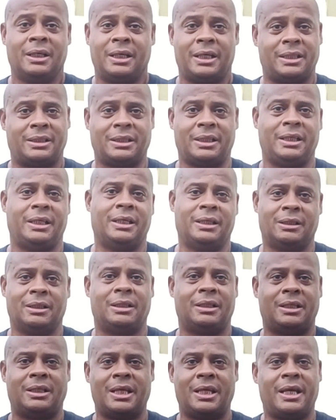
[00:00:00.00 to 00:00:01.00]
At the end of
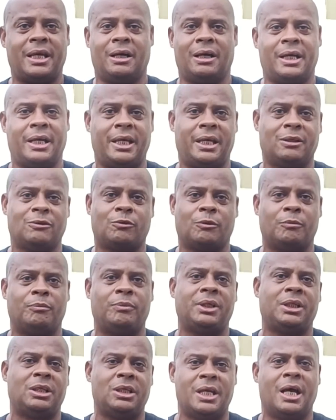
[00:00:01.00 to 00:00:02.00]
the day, her hands would
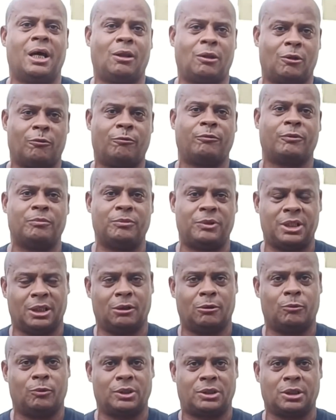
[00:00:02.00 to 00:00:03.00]
be yellow from
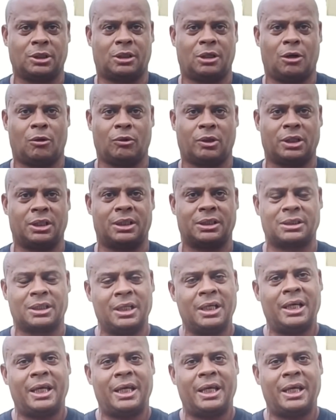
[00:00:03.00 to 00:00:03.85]
dealing with the coconuts.